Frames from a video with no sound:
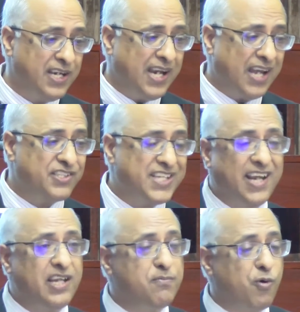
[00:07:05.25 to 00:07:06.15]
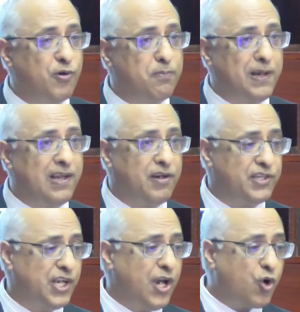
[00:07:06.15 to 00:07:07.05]
And second important pillar
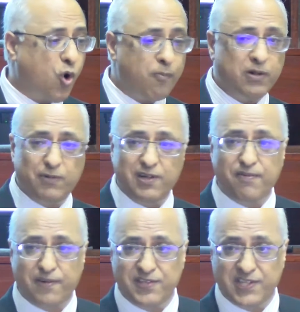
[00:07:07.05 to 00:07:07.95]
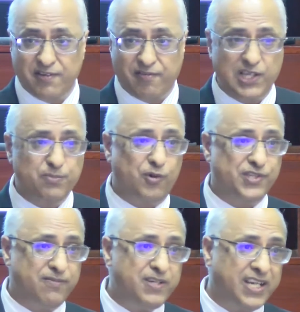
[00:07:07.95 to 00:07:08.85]
is common but differentiated
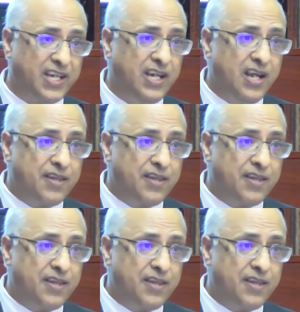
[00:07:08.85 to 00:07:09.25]
responsibility.